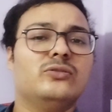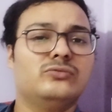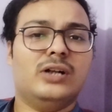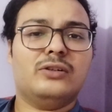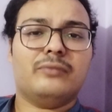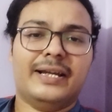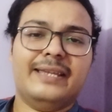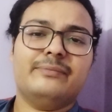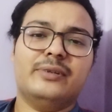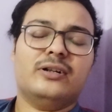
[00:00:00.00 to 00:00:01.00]
do not
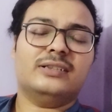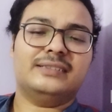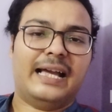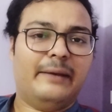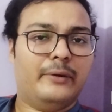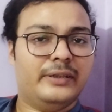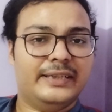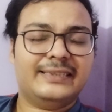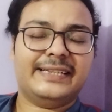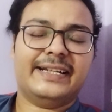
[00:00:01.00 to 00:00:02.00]
worry, because I have
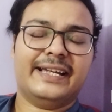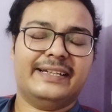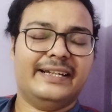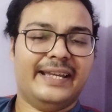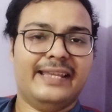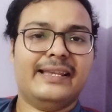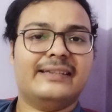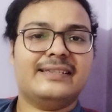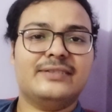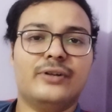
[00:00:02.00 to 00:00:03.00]
already said again and again
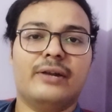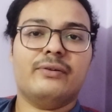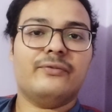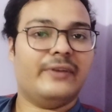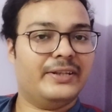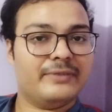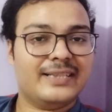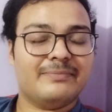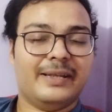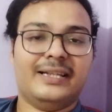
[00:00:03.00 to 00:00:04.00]
that this is going to be phase
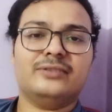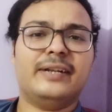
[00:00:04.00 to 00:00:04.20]
wise manner.